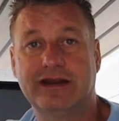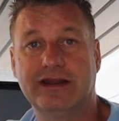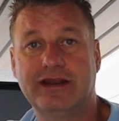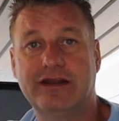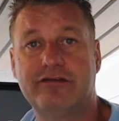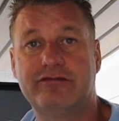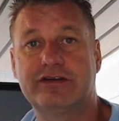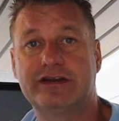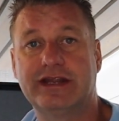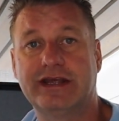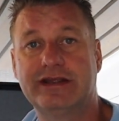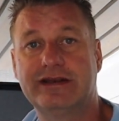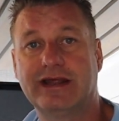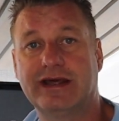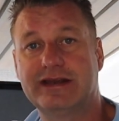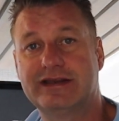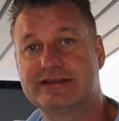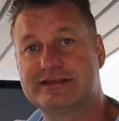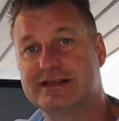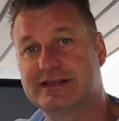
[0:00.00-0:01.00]
that everything
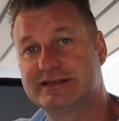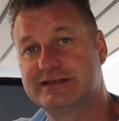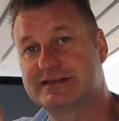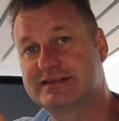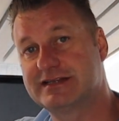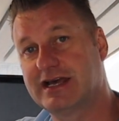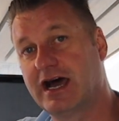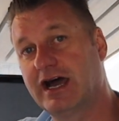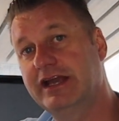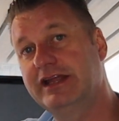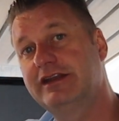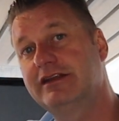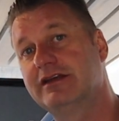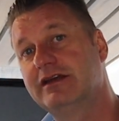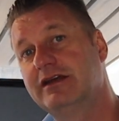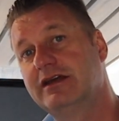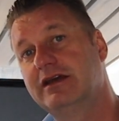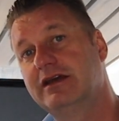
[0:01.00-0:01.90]
that is inside